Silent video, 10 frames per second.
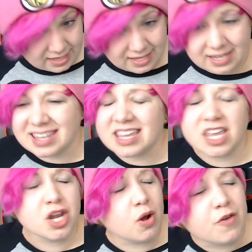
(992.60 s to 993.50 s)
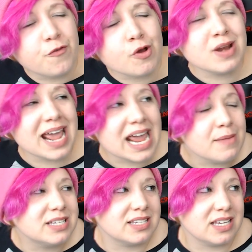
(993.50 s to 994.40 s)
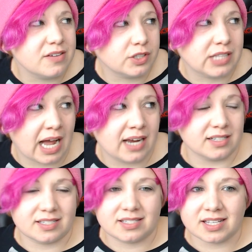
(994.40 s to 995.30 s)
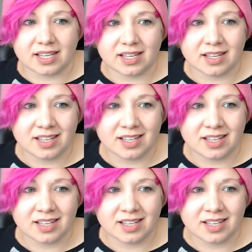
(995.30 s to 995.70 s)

You know, if your name is evil dynasty,